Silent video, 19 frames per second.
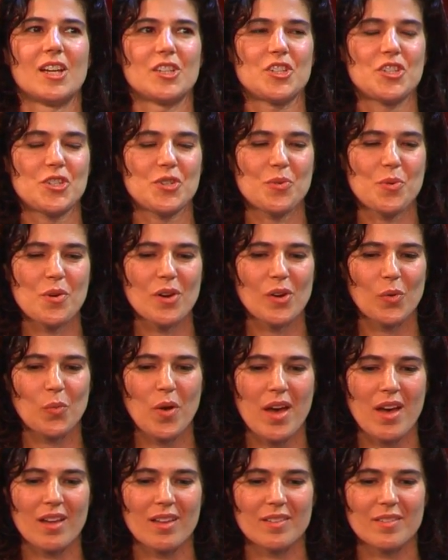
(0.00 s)
Sure.
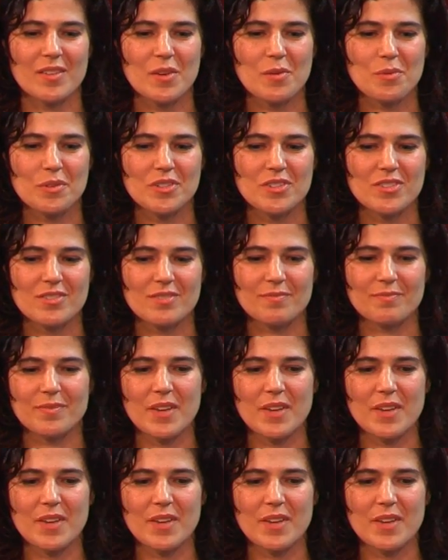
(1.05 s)
Well, it was